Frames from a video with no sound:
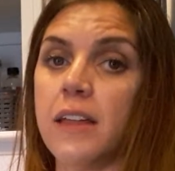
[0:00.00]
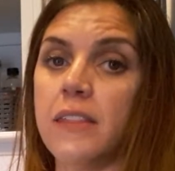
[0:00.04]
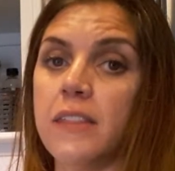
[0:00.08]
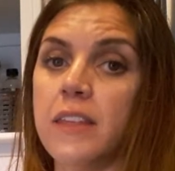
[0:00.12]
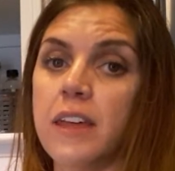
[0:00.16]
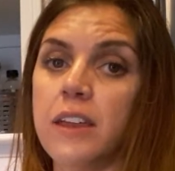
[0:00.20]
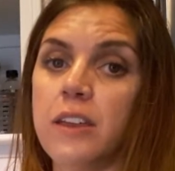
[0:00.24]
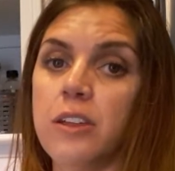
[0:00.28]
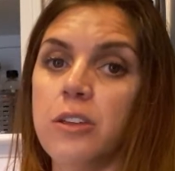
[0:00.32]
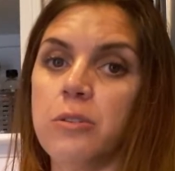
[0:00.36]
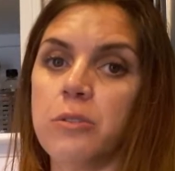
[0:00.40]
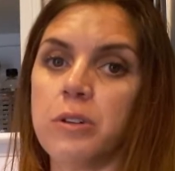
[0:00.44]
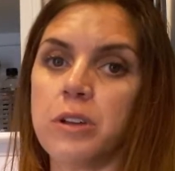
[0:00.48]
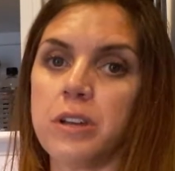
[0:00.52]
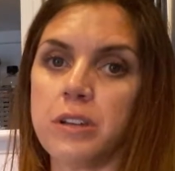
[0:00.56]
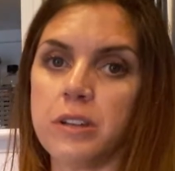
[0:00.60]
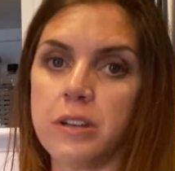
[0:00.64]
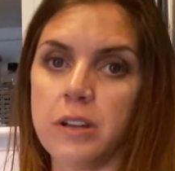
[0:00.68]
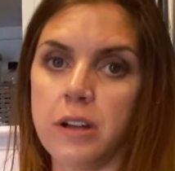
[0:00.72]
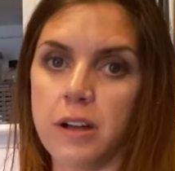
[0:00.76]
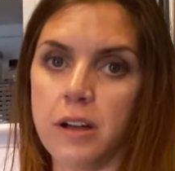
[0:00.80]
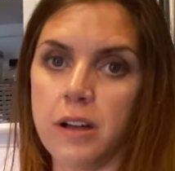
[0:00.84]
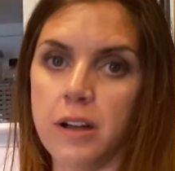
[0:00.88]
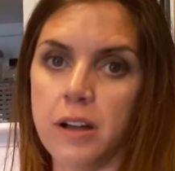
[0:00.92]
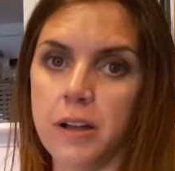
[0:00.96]
then you
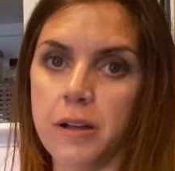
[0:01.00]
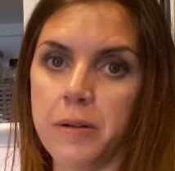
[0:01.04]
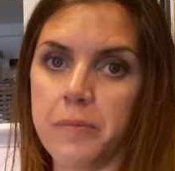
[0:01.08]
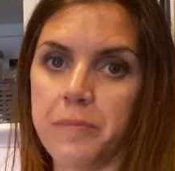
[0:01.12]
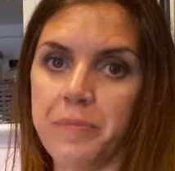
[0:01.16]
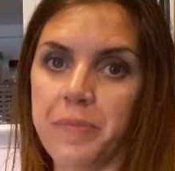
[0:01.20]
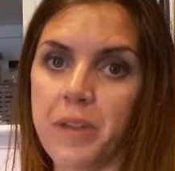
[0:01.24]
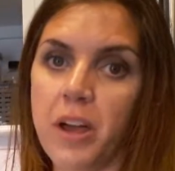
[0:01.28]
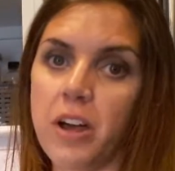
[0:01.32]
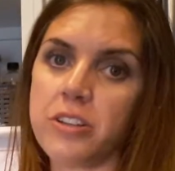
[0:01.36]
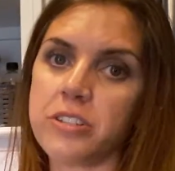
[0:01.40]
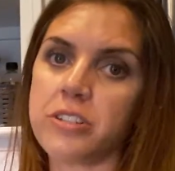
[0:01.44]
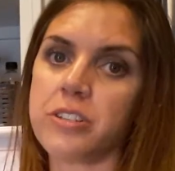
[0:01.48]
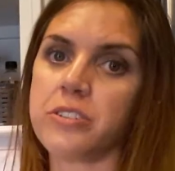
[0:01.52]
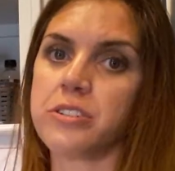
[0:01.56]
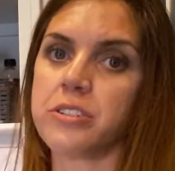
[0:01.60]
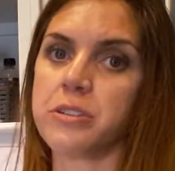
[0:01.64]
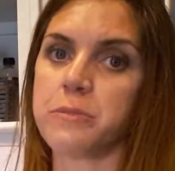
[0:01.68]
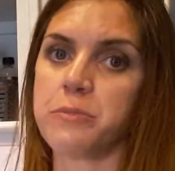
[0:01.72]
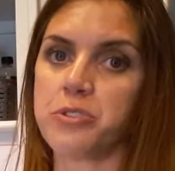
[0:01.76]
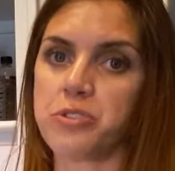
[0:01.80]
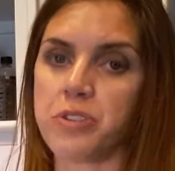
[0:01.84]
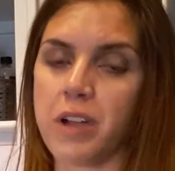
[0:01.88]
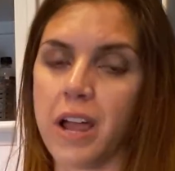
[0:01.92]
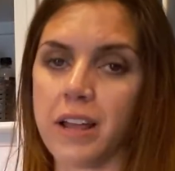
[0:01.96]
could also
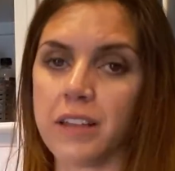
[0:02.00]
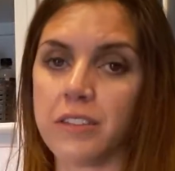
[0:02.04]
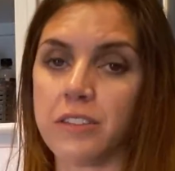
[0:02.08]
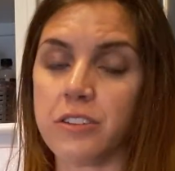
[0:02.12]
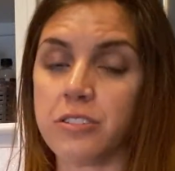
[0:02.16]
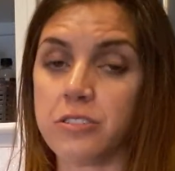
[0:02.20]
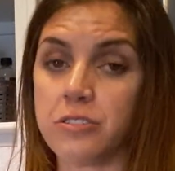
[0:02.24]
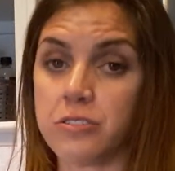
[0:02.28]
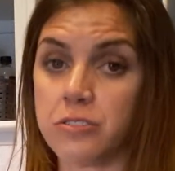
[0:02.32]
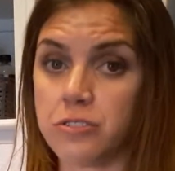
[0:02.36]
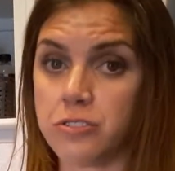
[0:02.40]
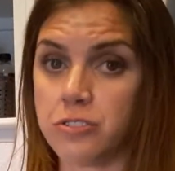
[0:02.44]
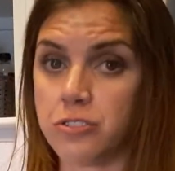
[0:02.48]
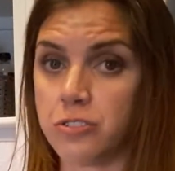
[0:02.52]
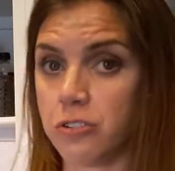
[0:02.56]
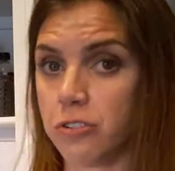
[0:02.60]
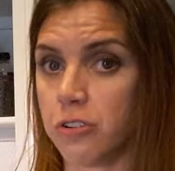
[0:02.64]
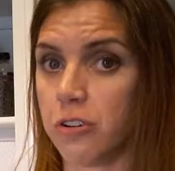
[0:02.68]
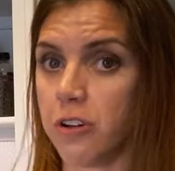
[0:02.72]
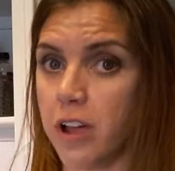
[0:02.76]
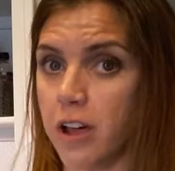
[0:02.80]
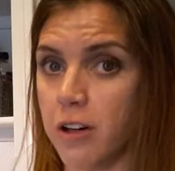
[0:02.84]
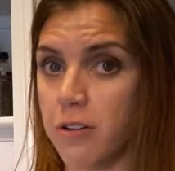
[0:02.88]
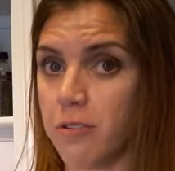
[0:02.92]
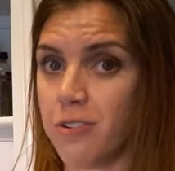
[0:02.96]
subtract the
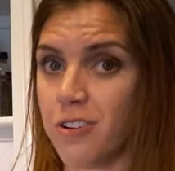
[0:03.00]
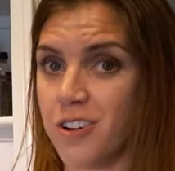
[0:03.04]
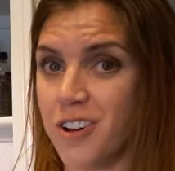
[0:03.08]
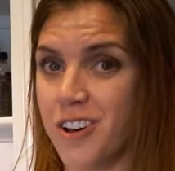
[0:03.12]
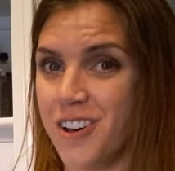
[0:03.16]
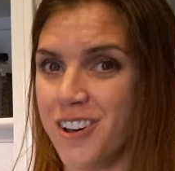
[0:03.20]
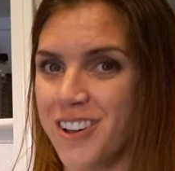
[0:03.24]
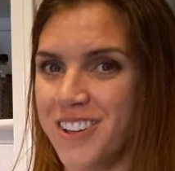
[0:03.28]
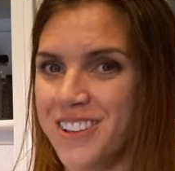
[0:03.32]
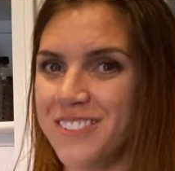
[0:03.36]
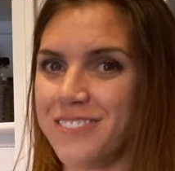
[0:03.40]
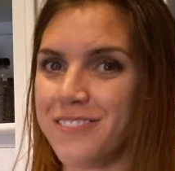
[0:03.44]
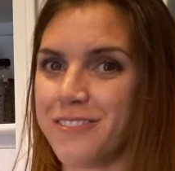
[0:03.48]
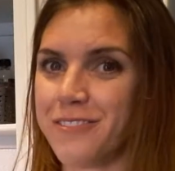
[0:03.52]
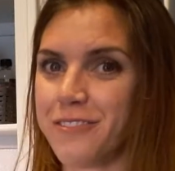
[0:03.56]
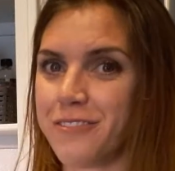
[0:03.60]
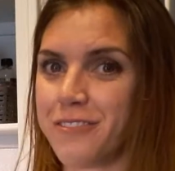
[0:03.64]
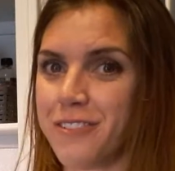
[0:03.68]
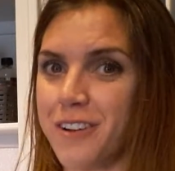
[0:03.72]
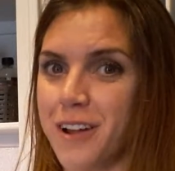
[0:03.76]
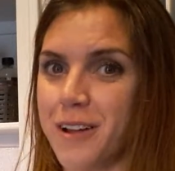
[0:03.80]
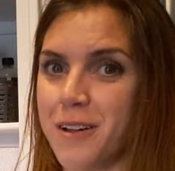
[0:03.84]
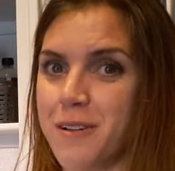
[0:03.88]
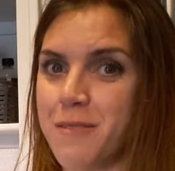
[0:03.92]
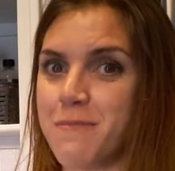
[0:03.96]
sugar alcohol
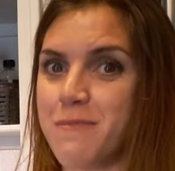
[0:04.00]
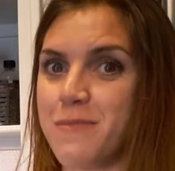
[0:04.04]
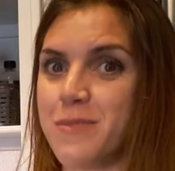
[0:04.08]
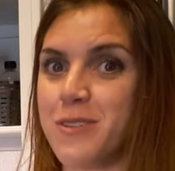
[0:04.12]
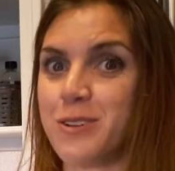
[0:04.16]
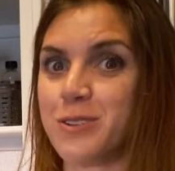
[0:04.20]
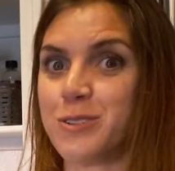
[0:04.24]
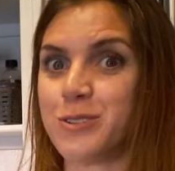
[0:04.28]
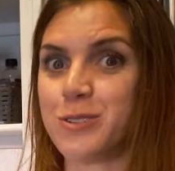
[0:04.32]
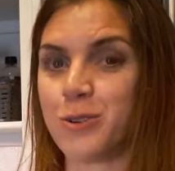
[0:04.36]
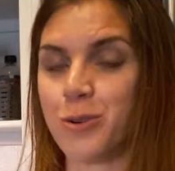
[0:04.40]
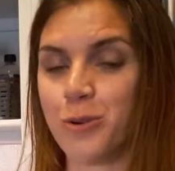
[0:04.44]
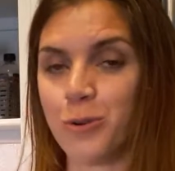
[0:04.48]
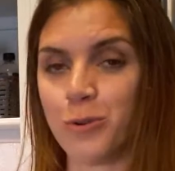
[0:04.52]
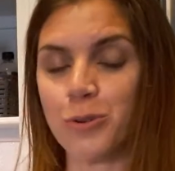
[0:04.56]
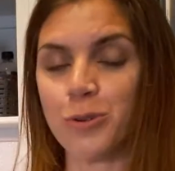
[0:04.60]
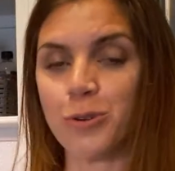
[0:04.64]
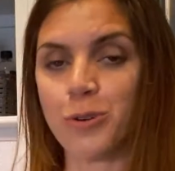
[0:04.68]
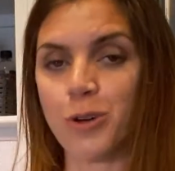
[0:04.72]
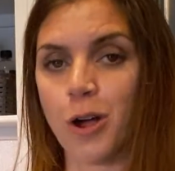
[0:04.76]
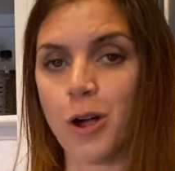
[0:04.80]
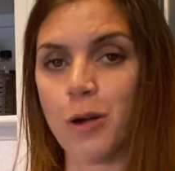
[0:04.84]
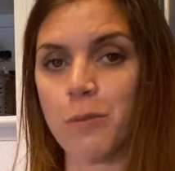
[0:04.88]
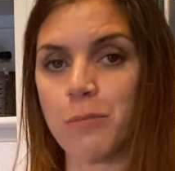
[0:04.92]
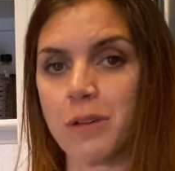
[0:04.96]
from the total
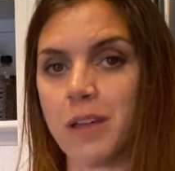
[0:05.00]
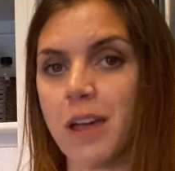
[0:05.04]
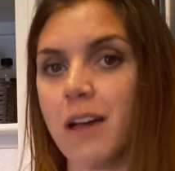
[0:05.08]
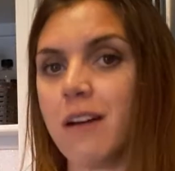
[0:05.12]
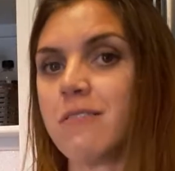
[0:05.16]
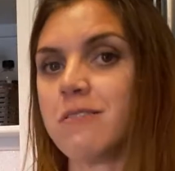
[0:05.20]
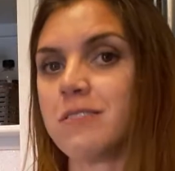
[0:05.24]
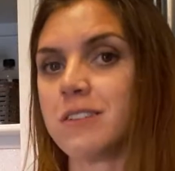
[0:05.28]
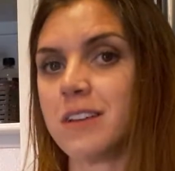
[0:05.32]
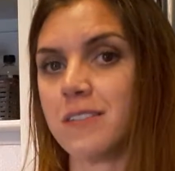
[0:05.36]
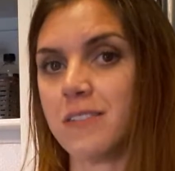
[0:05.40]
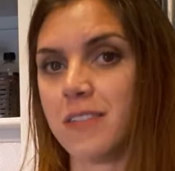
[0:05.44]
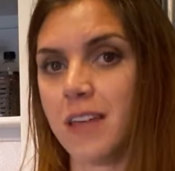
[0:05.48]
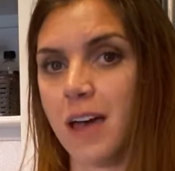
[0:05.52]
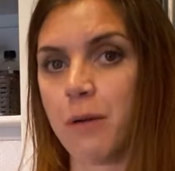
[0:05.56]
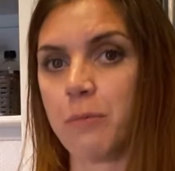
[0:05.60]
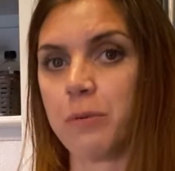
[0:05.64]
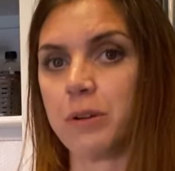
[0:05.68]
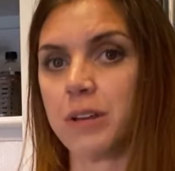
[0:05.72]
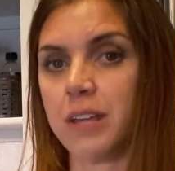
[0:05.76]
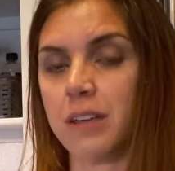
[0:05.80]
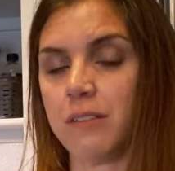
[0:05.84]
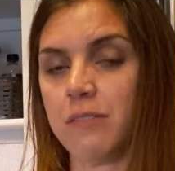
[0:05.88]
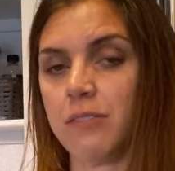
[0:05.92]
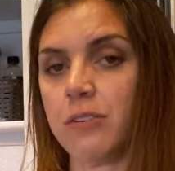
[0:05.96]
carb count, and that
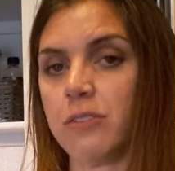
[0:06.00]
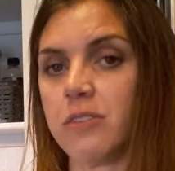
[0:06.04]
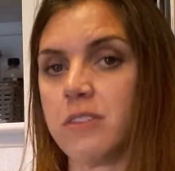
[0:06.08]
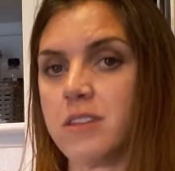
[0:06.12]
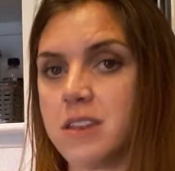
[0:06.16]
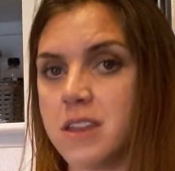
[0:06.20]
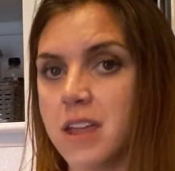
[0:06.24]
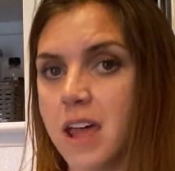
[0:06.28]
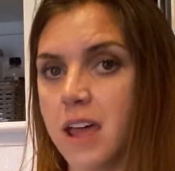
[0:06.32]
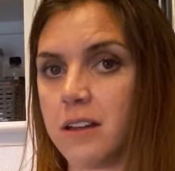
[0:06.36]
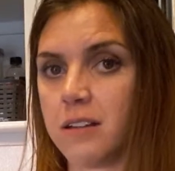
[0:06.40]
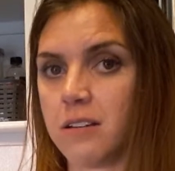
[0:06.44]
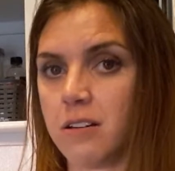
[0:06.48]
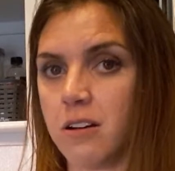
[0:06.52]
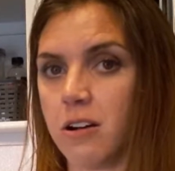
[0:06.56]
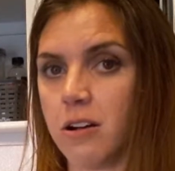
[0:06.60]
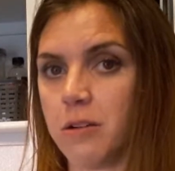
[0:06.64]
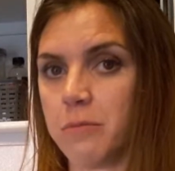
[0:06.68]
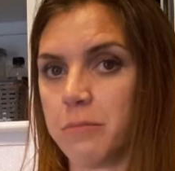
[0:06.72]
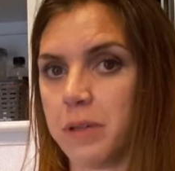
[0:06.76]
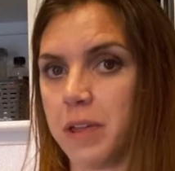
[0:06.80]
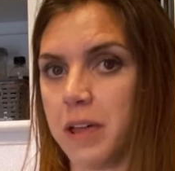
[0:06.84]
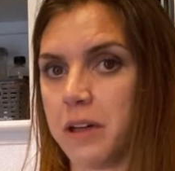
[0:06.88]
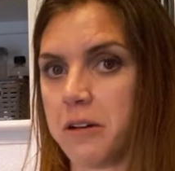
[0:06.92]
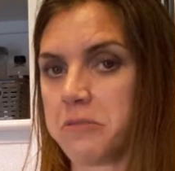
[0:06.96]
would give you the net
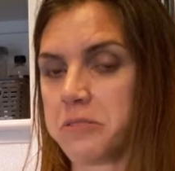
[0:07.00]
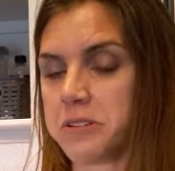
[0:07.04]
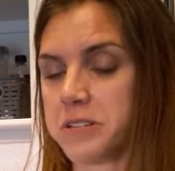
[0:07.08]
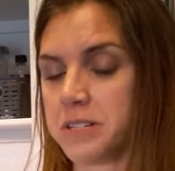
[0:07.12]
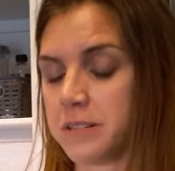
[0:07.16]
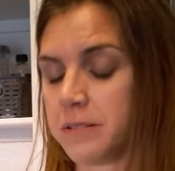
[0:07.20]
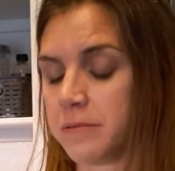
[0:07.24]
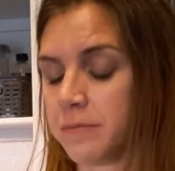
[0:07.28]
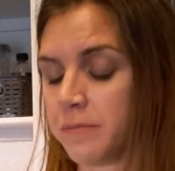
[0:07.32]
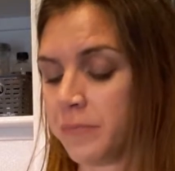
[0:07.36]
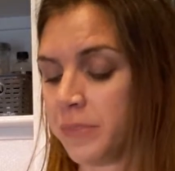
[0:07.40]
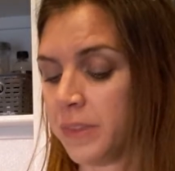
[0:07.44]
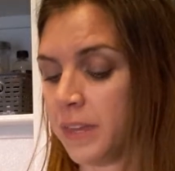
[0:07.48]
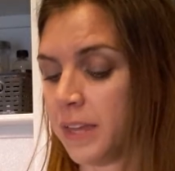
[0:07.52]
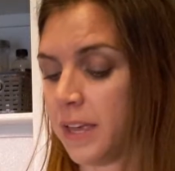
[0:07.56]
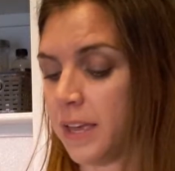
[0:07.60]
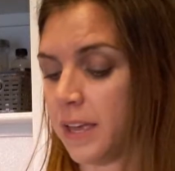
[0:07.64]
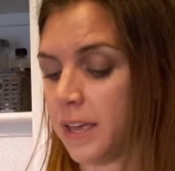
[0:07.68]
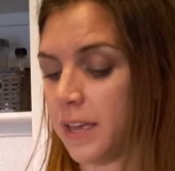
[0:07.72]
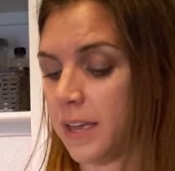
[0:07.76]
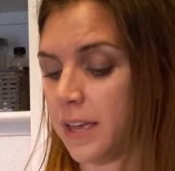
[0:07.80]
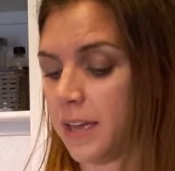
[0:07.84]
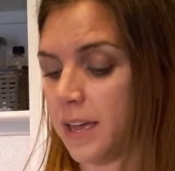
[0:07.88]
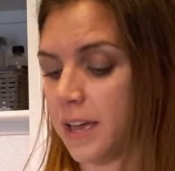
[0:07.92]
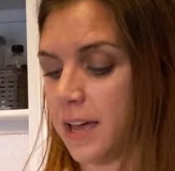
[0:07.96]
carb count.
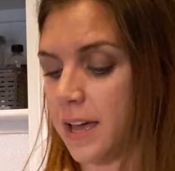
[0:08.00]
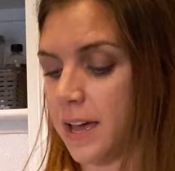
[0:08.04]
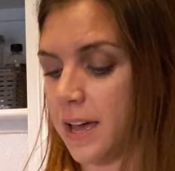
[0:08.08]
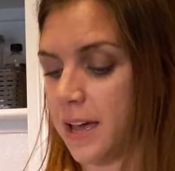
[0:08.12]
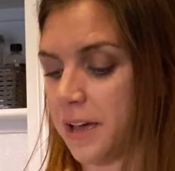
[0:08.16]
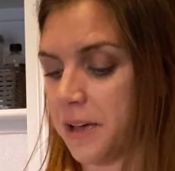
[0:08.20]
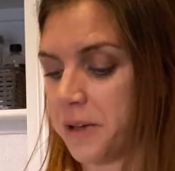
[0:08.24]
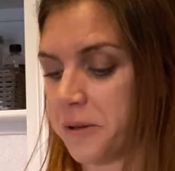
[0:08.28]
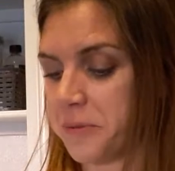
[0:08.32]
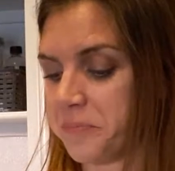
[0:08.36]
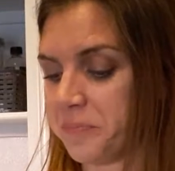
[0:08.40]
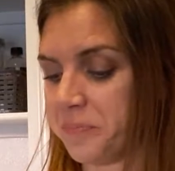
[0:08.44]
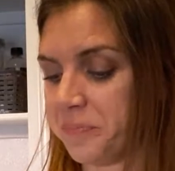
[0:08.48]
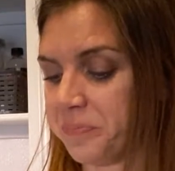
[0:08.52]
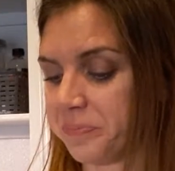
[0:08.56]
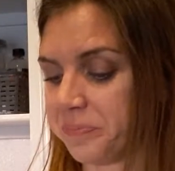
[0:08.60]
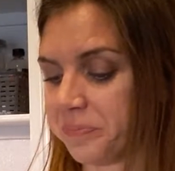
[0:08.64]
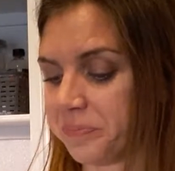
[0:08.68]
And